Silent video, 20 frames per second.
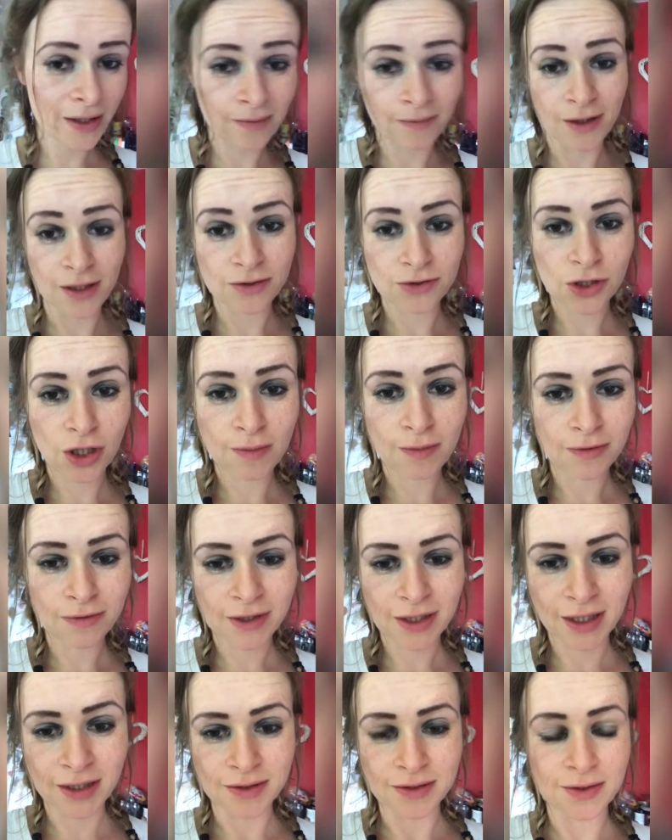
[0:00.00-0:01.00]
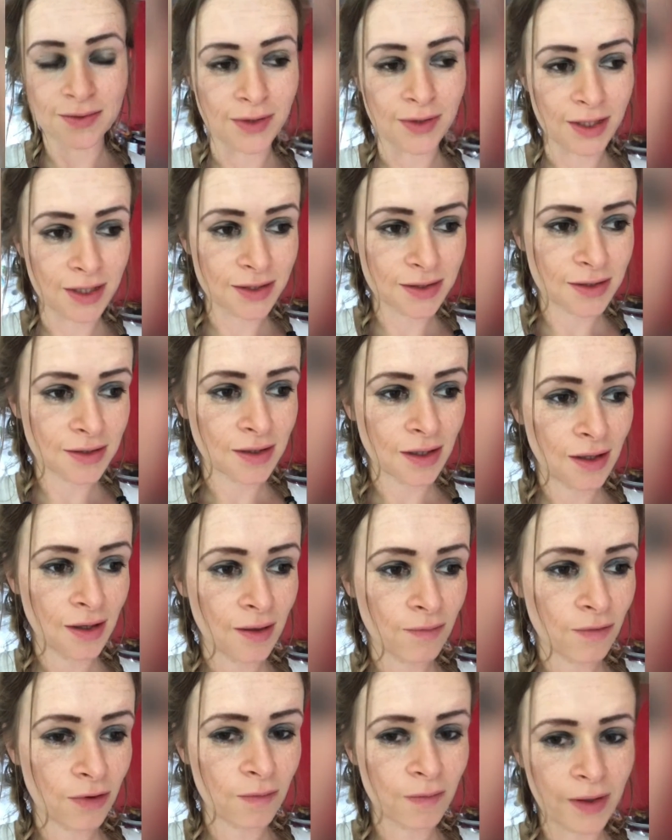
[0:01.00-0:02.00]
add a bit of turmeric into it,
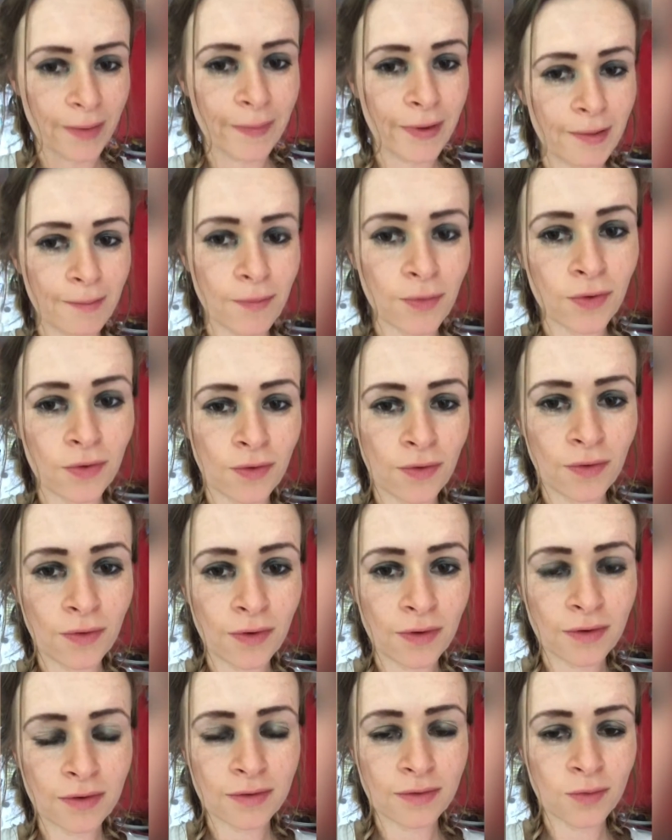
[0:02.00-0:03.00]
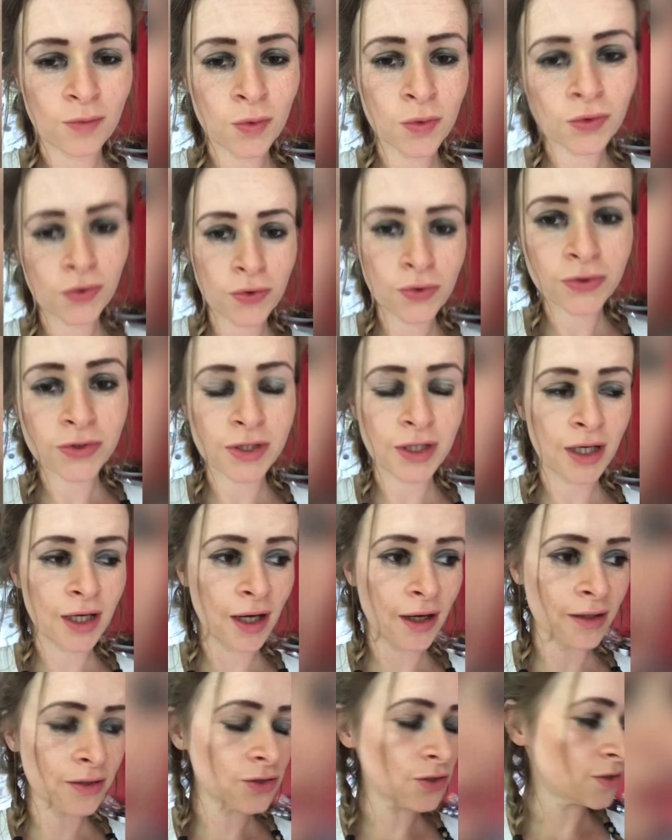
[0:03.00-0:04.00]
probably a bit more
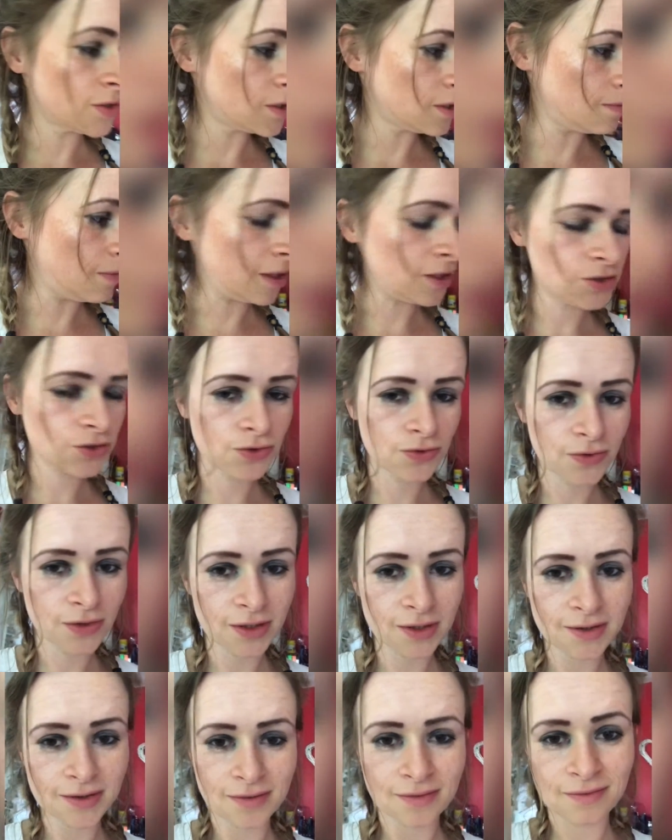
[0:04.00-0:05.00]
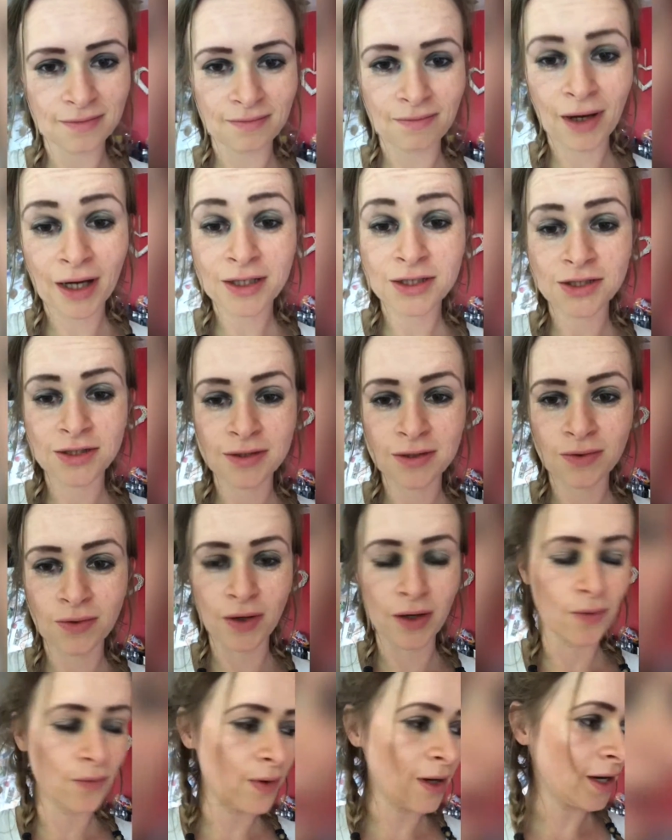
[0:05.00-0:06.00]
water just to make sure it mashes
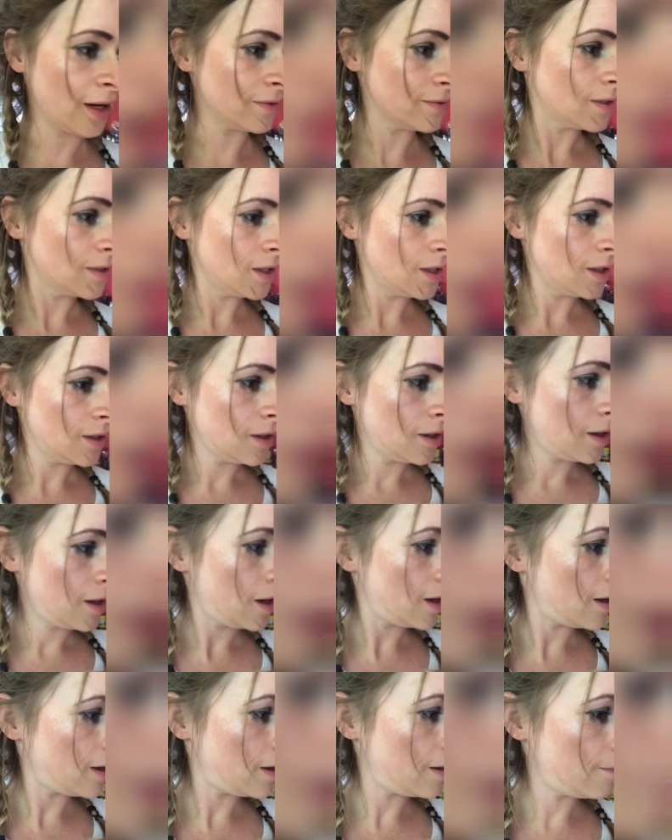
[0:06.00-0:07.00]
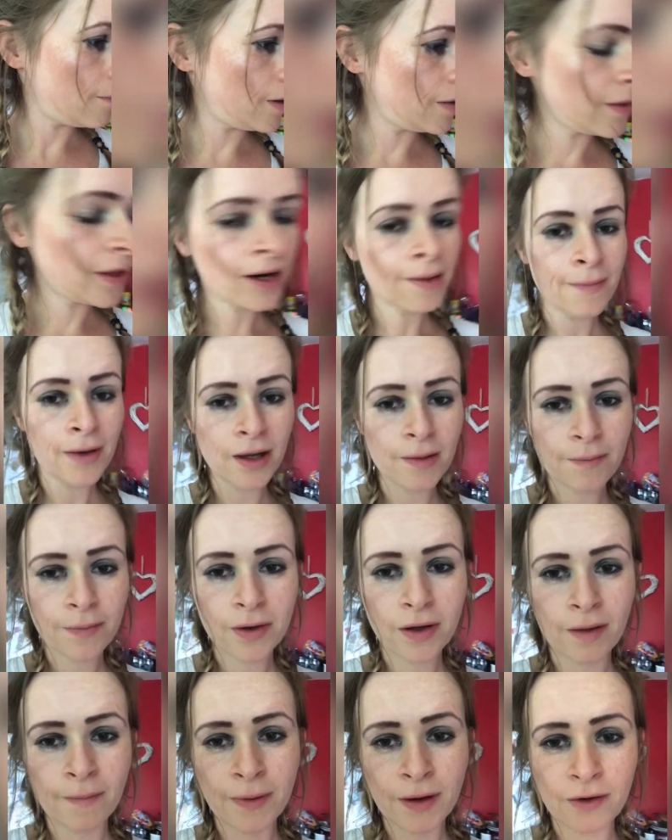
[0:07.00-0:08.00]
quite well. And then I might
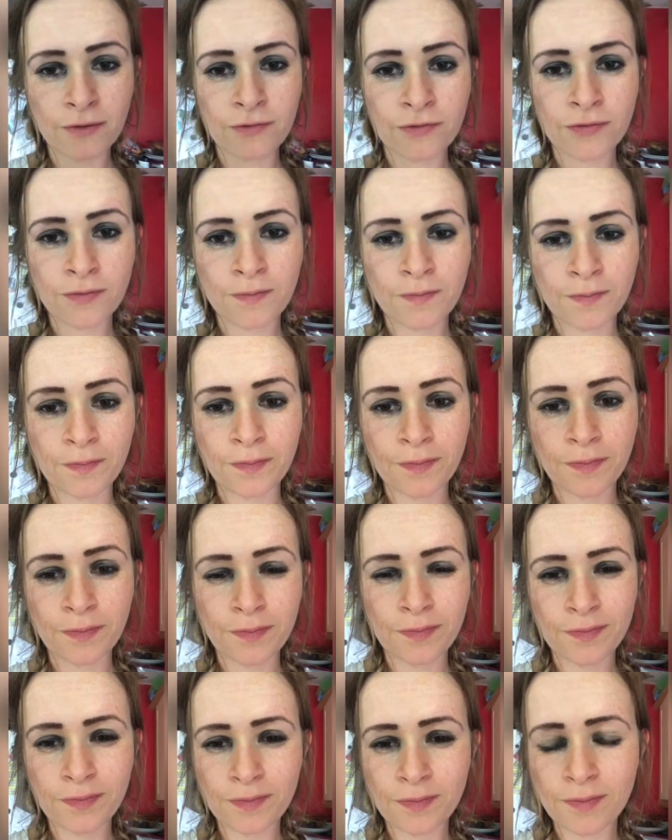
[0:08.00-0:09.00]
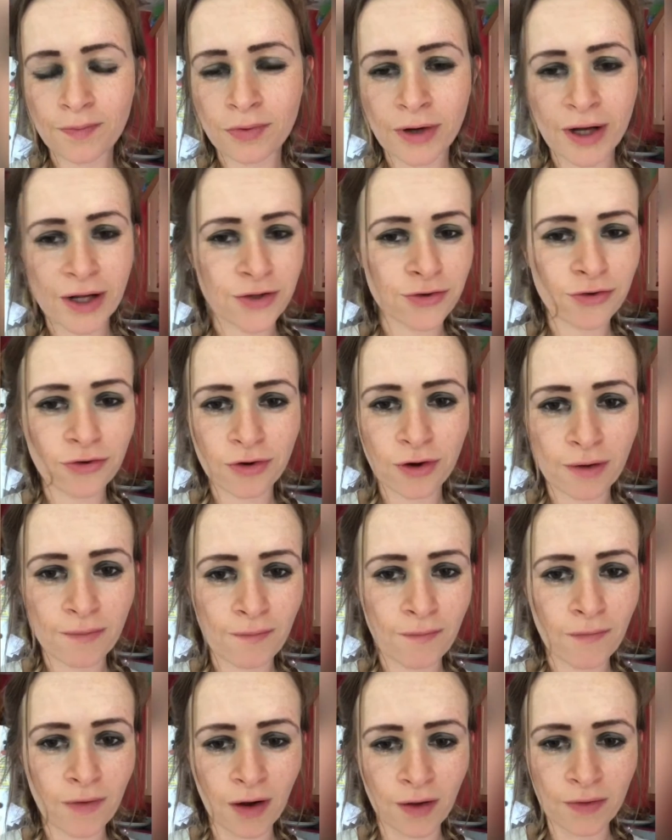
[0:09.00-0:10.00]
put a bit of
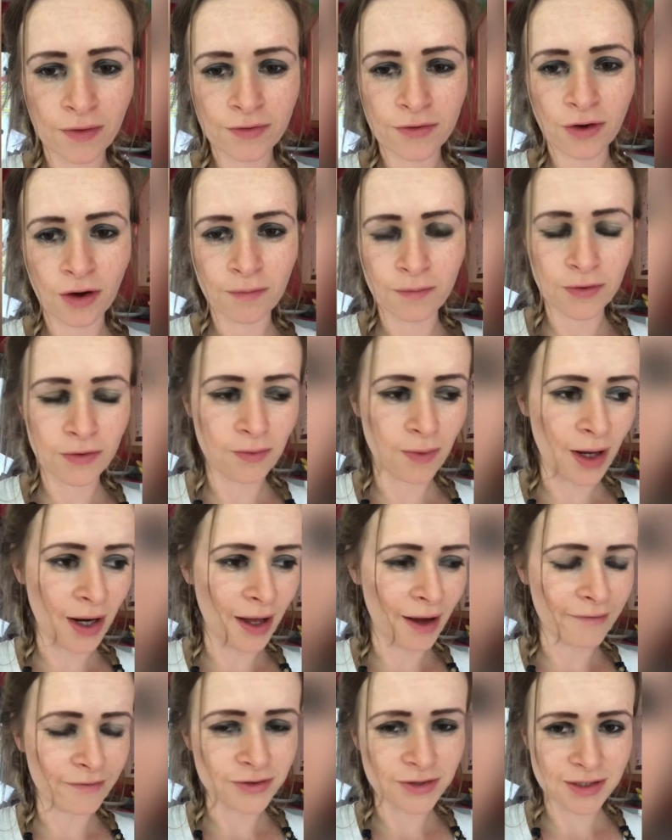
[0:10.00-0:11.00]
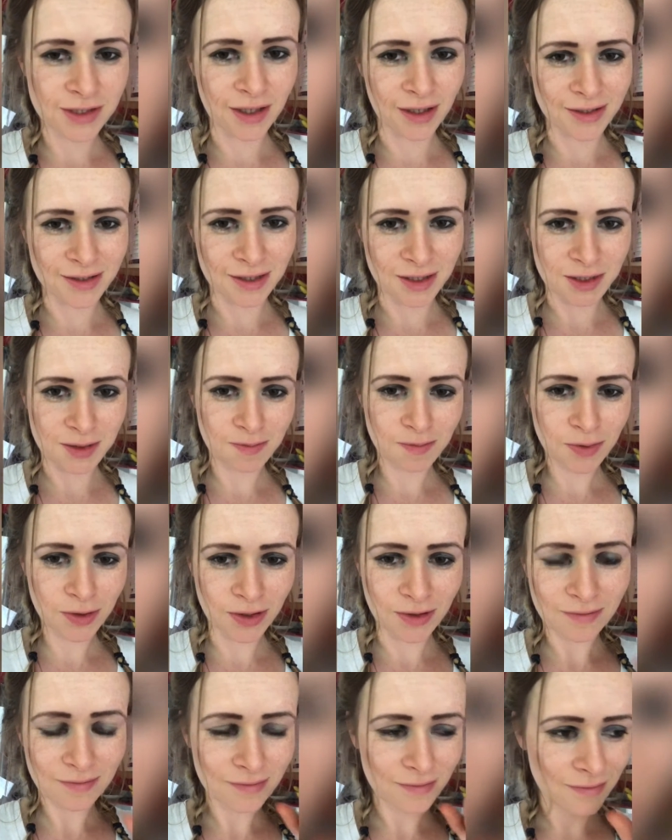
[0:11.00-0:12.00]
breadcrumb on the top as well. I haven't decided,
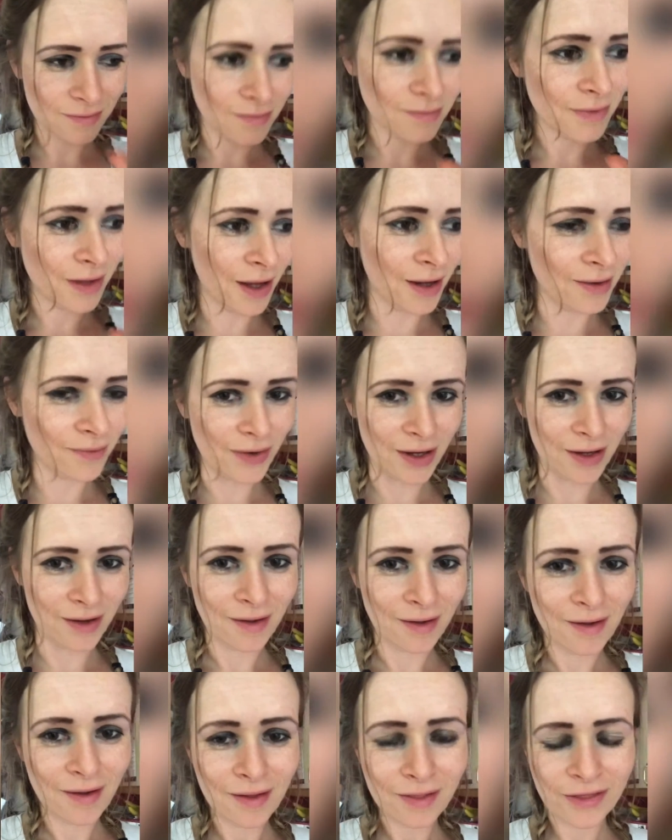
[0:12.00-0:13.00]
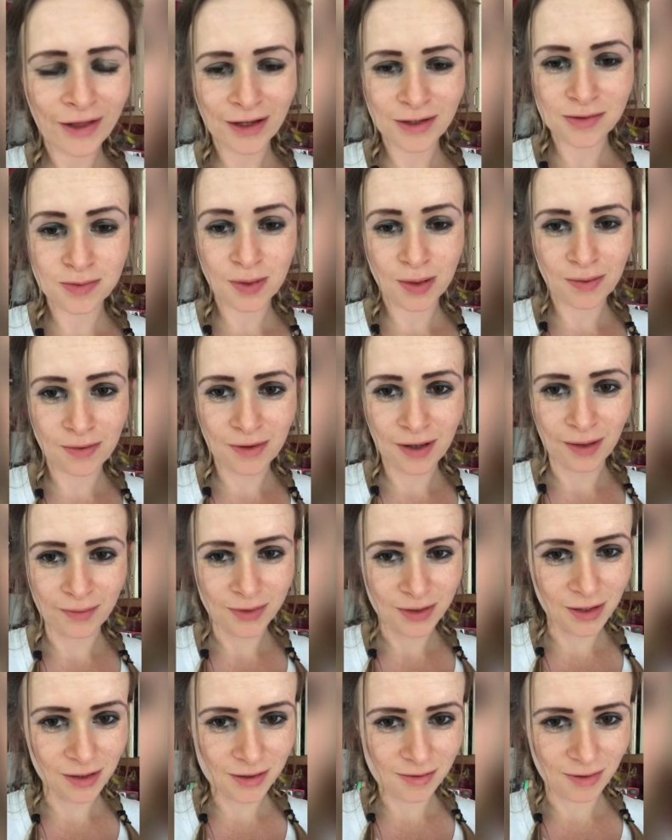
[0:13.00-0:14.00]
but anyway, that's where we're at
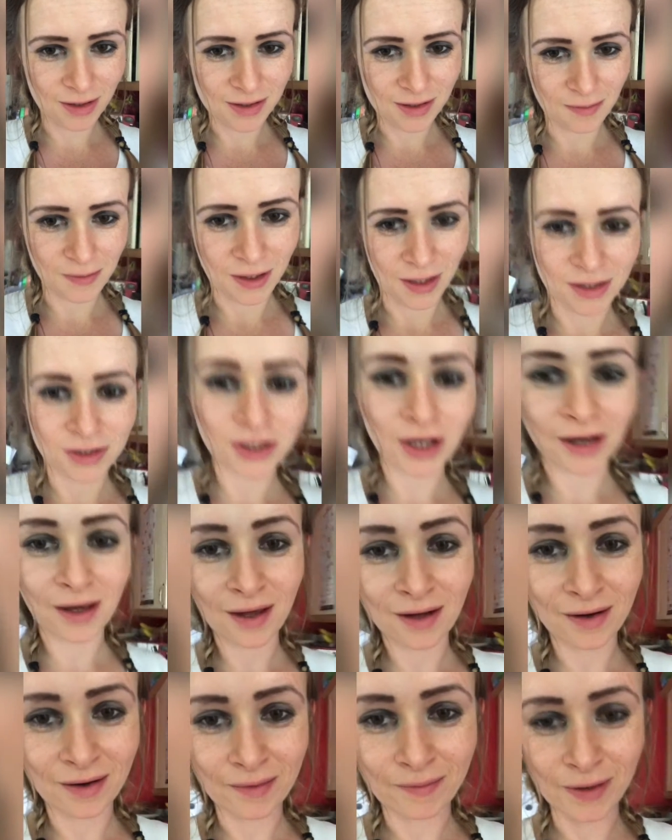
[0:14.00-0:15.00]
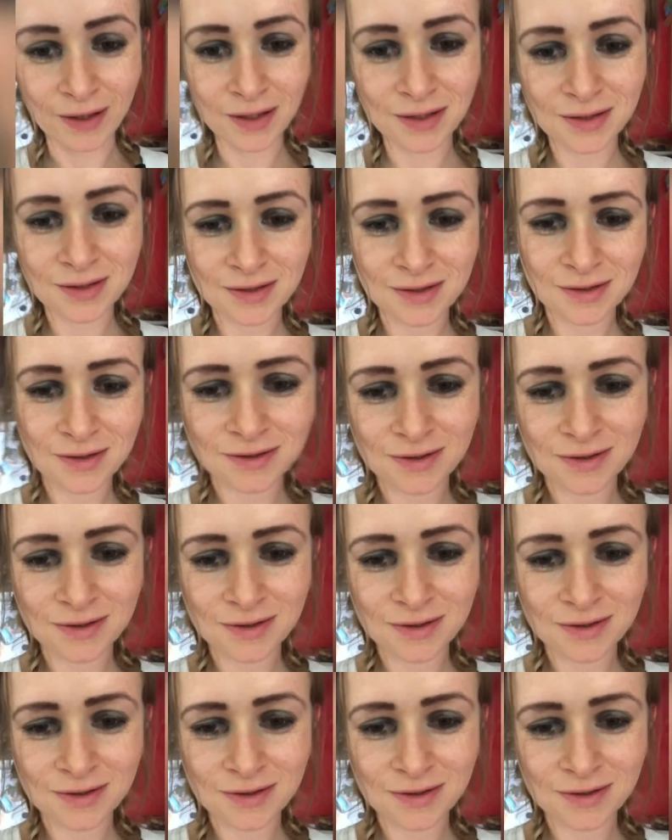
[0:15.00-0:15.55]
with this recipe. Check in a bit.